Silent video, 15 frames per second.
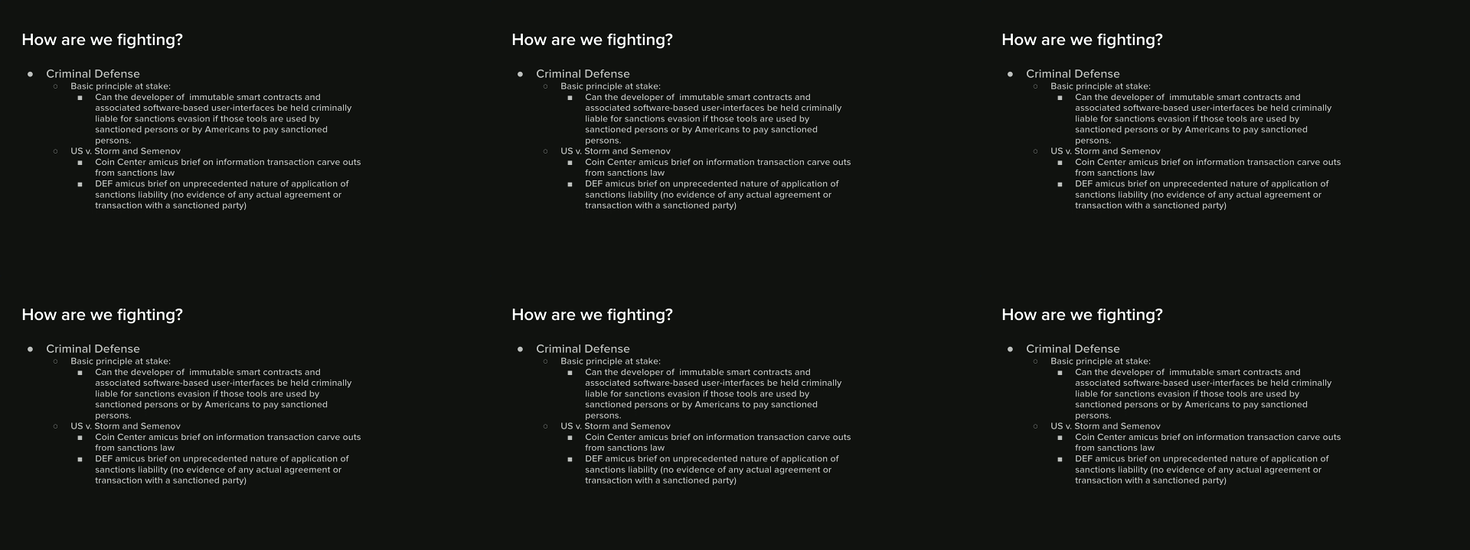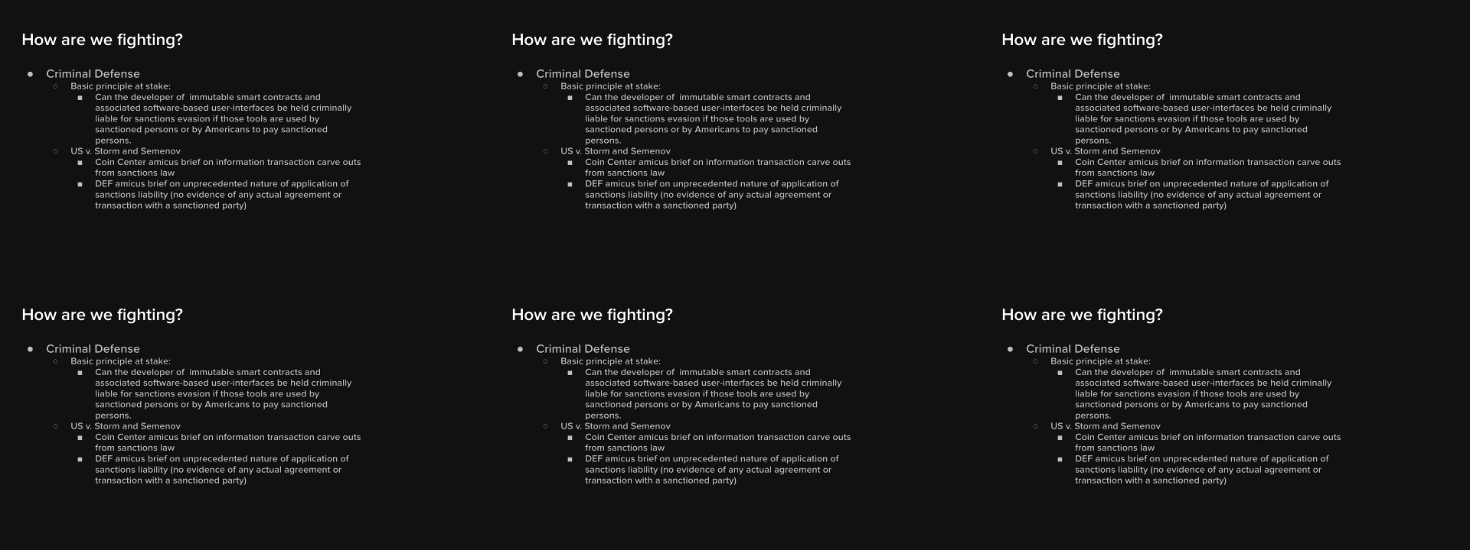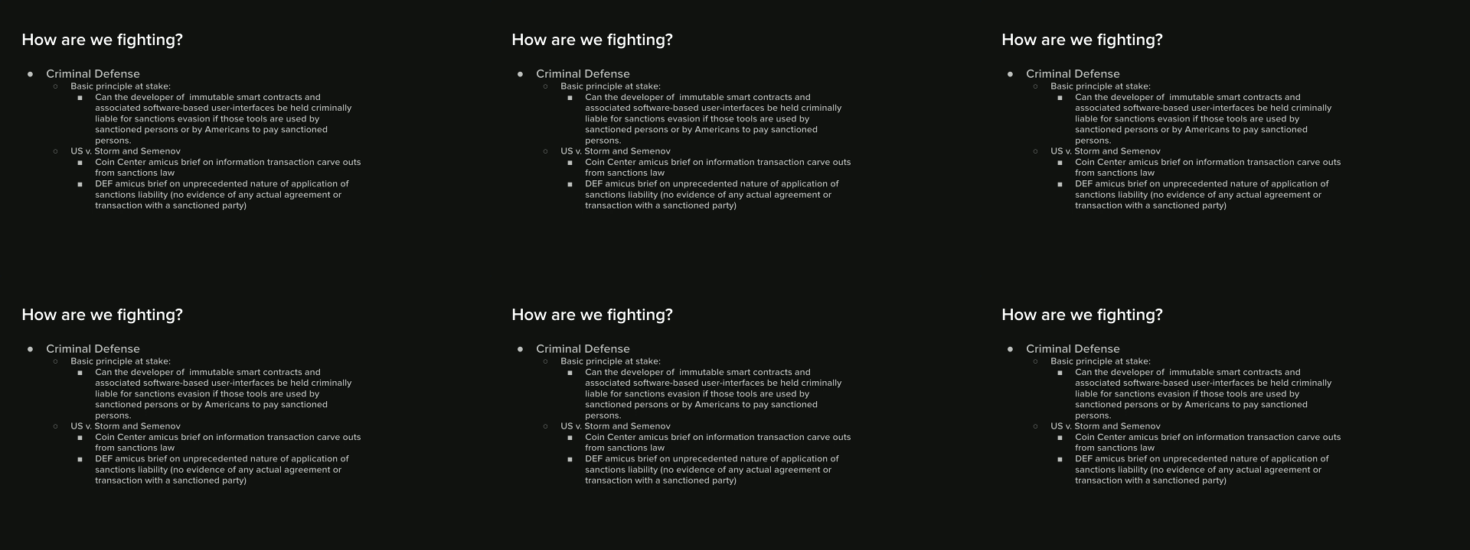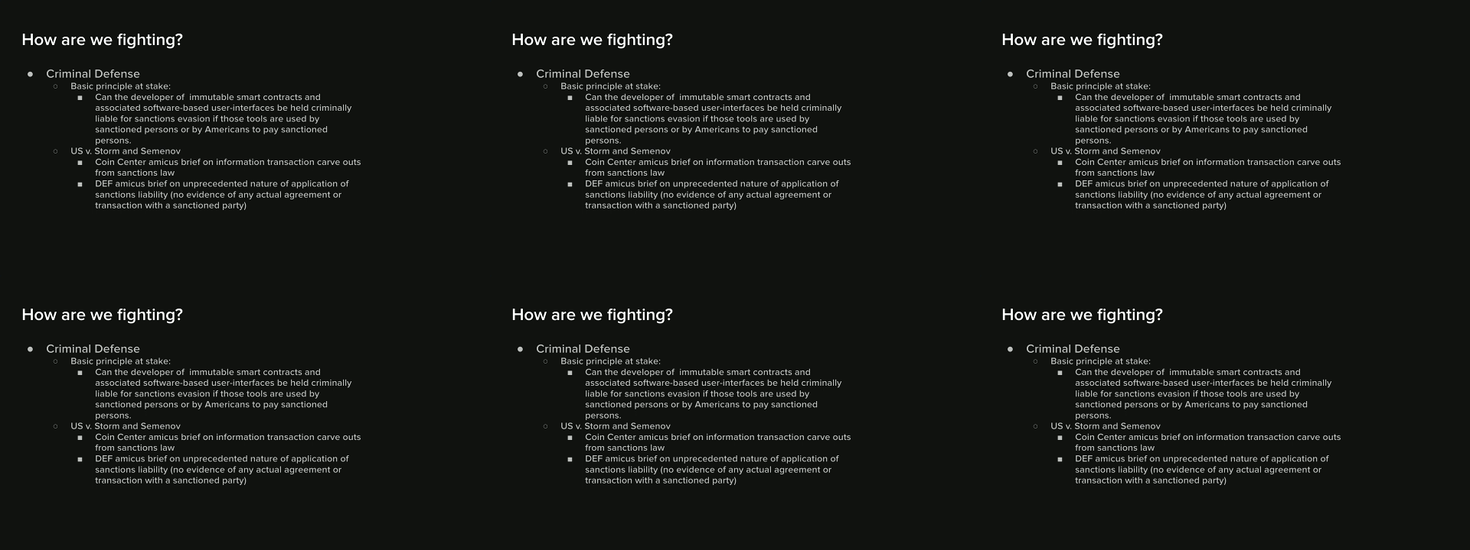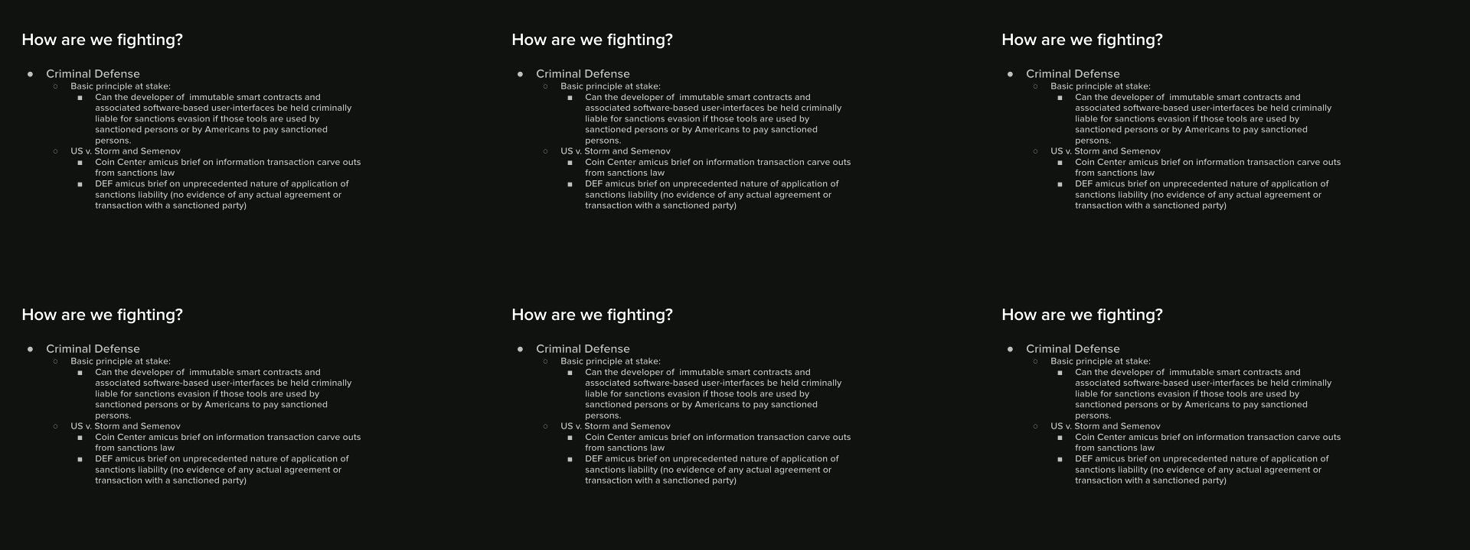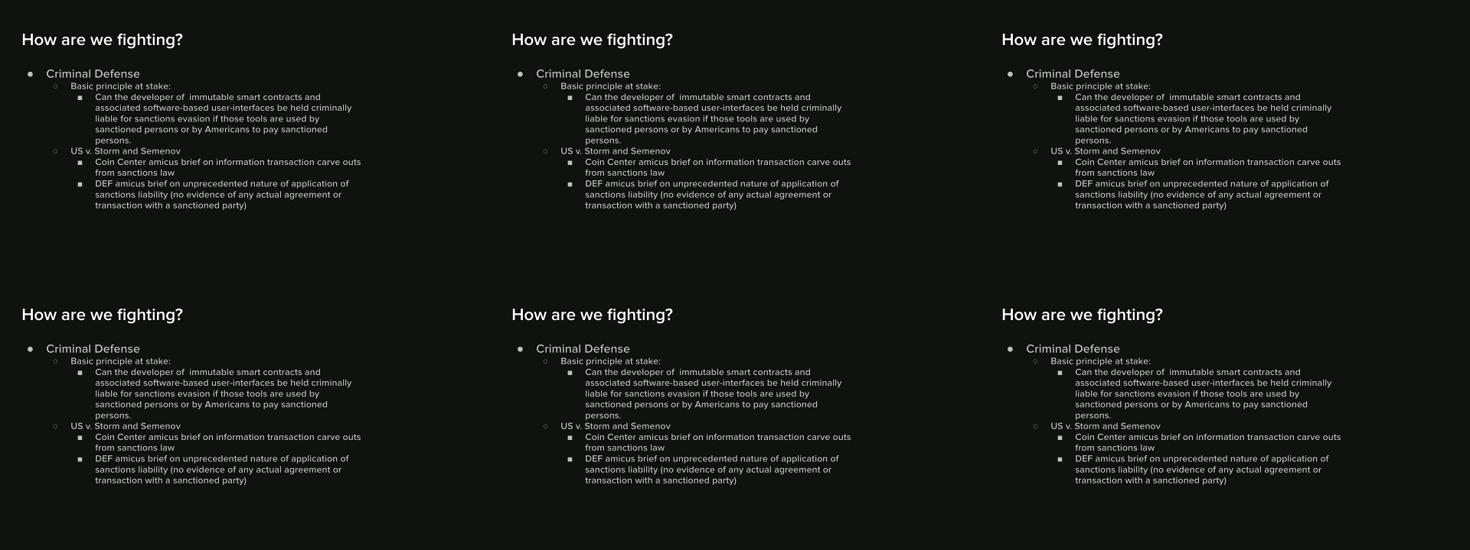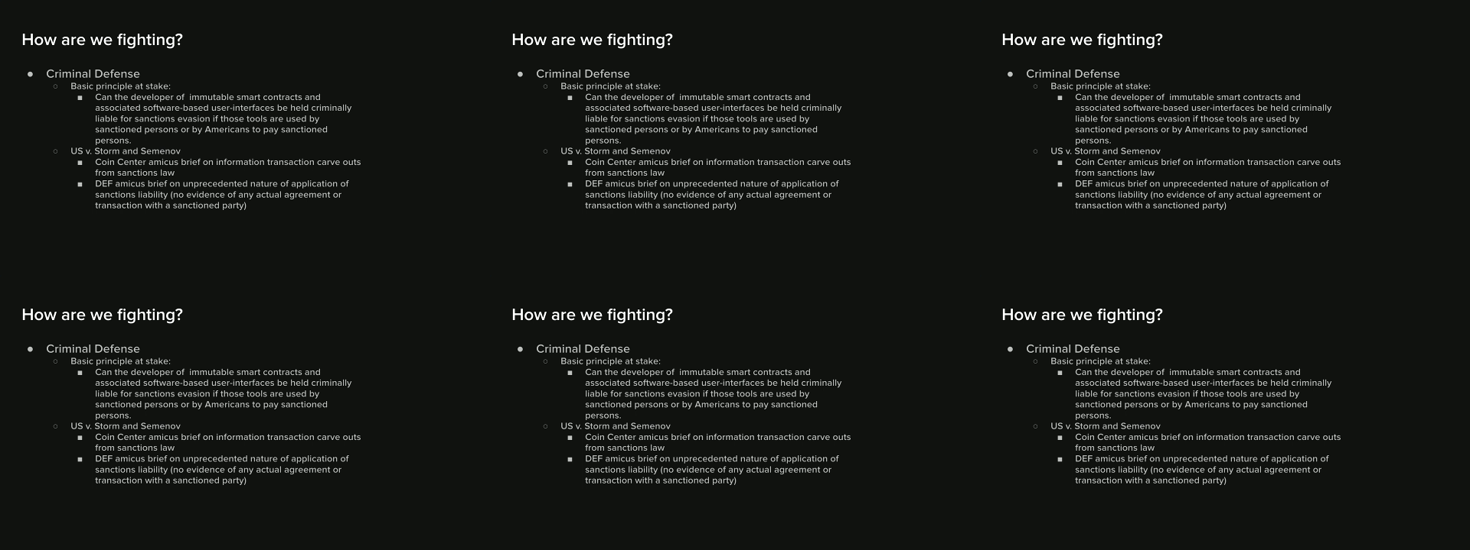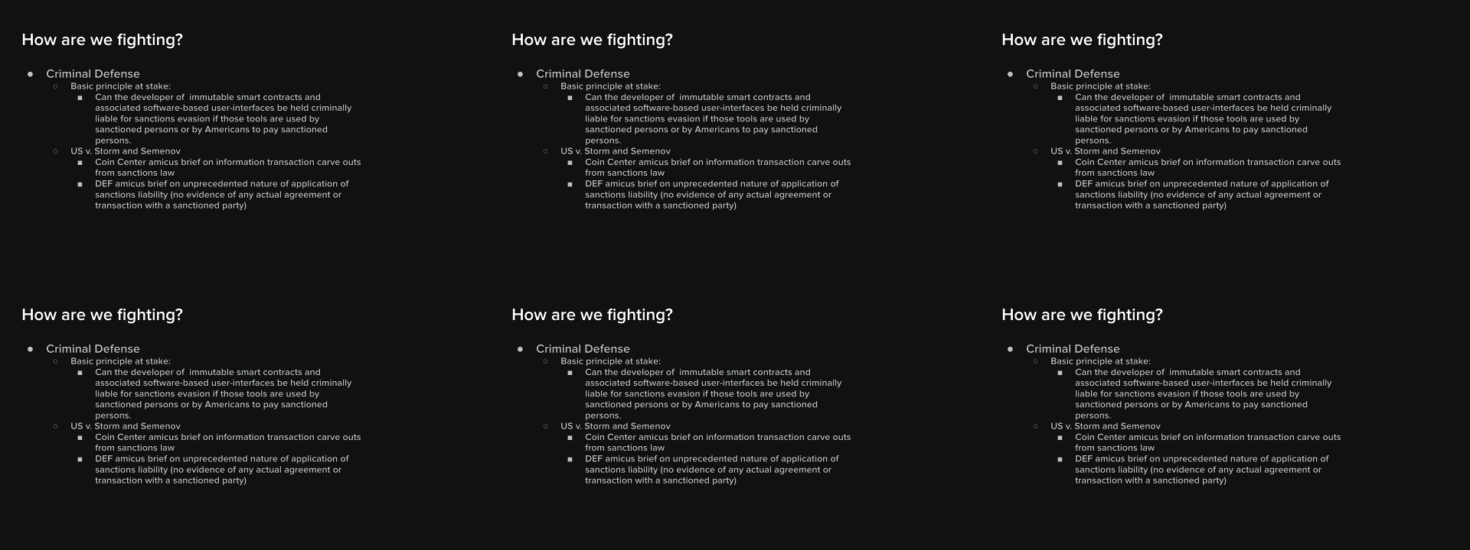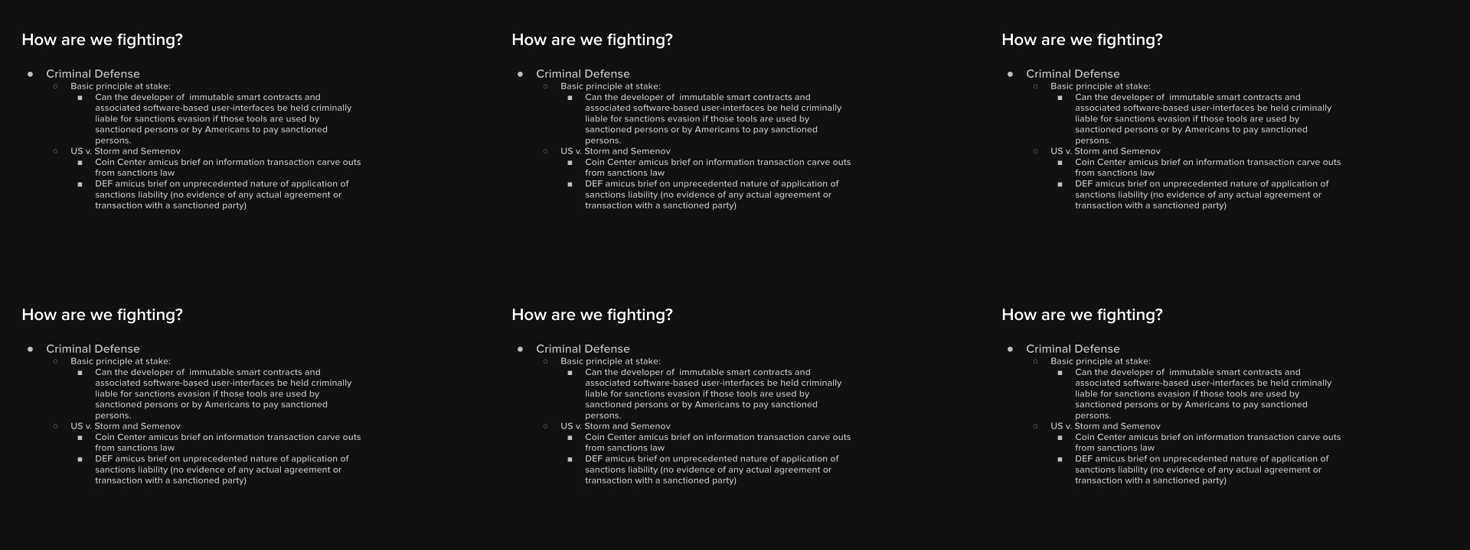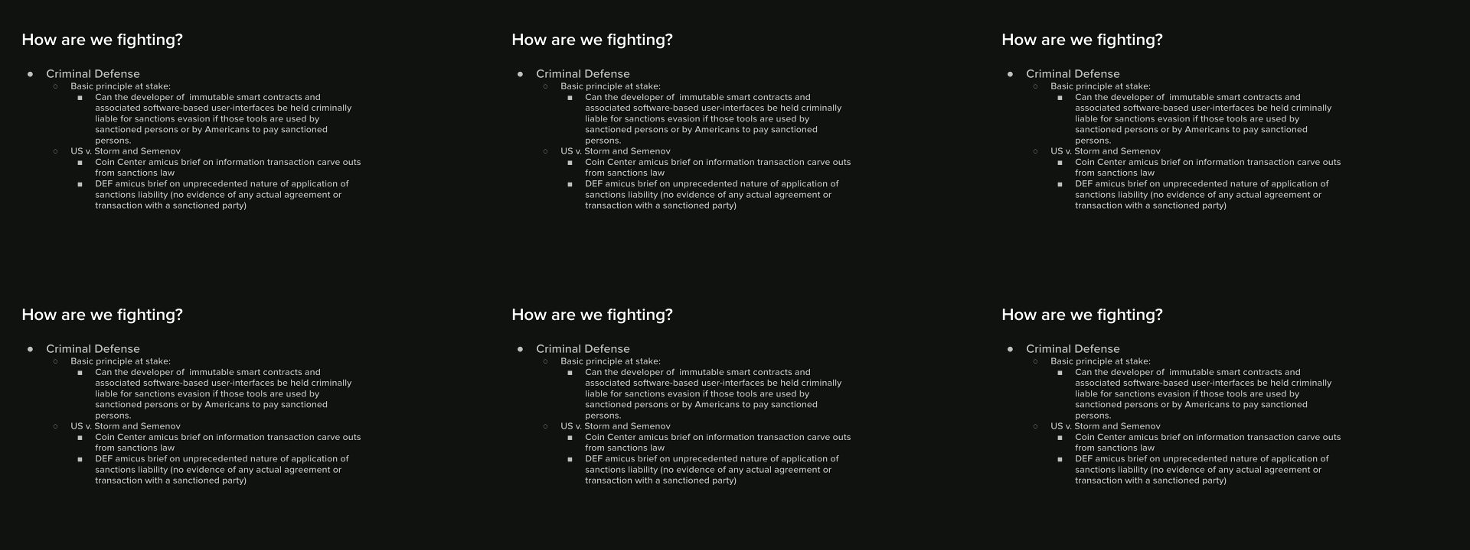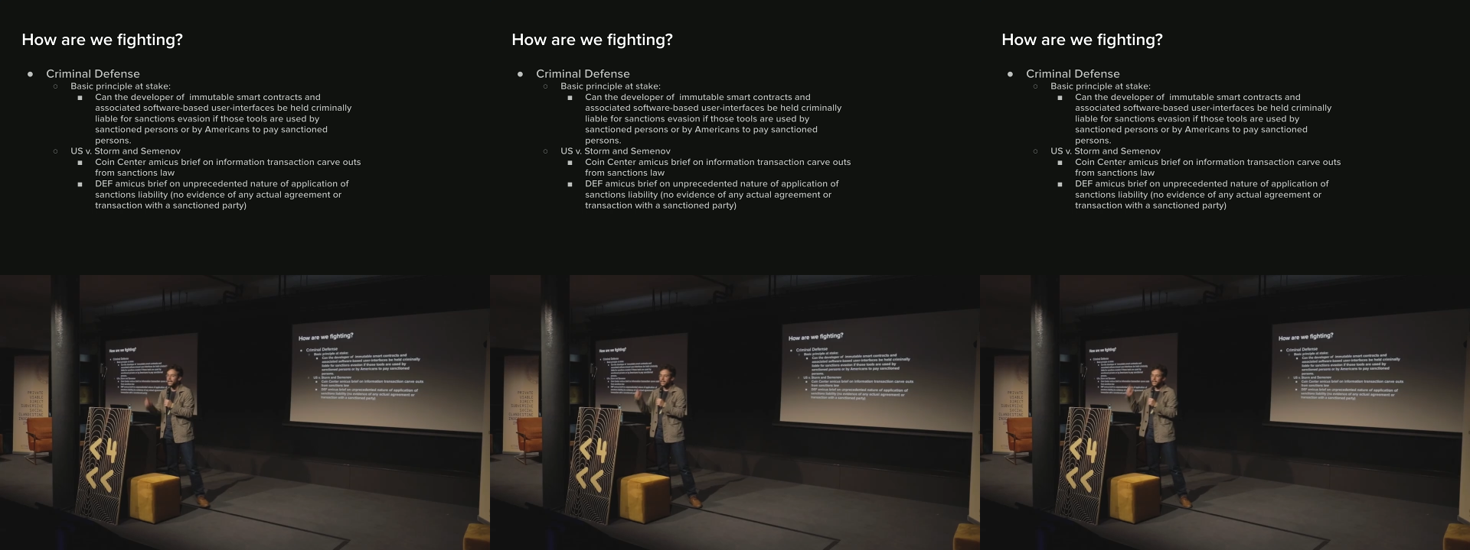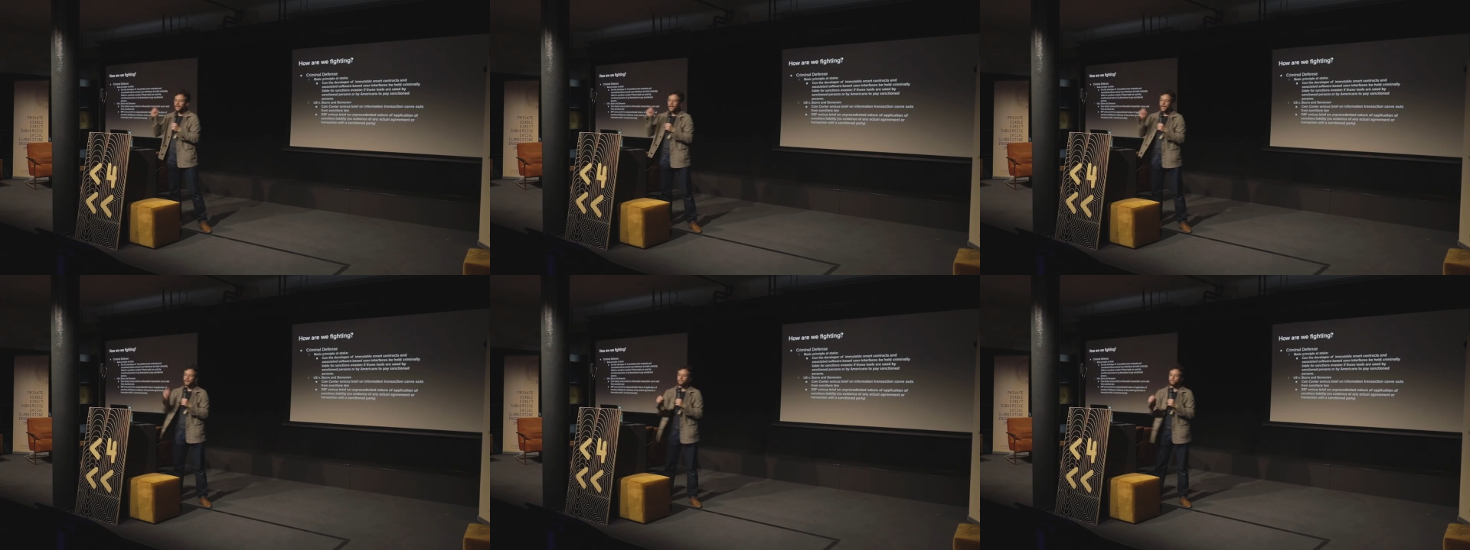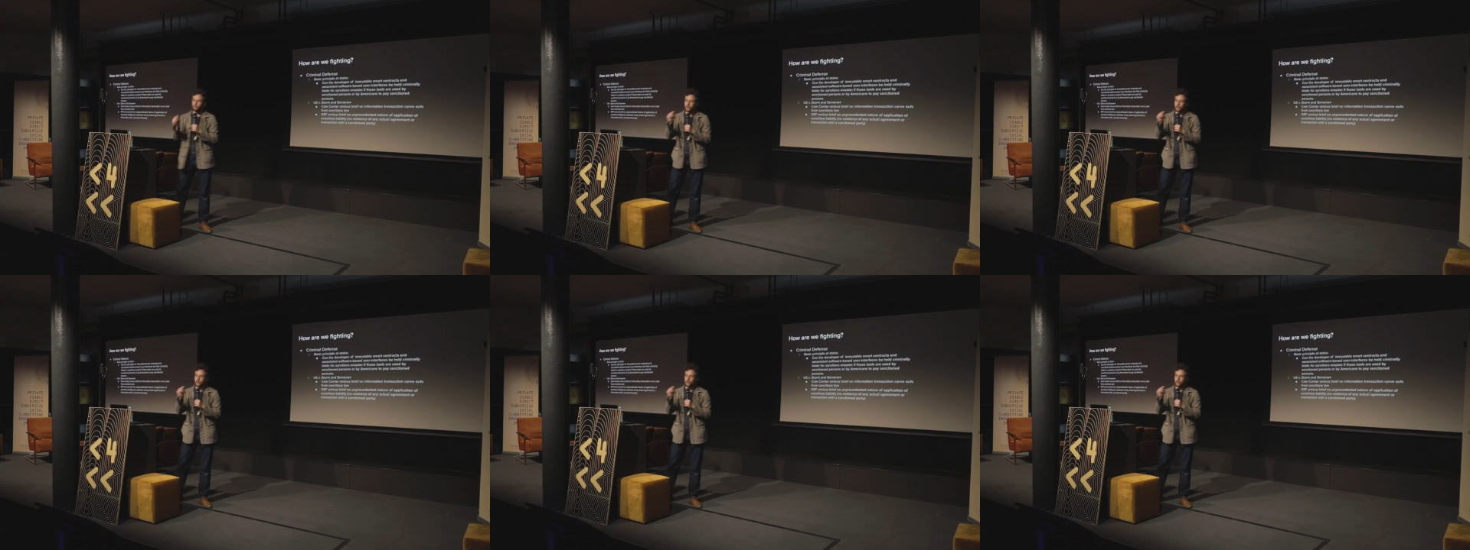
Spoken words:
[unreadable: no face in view]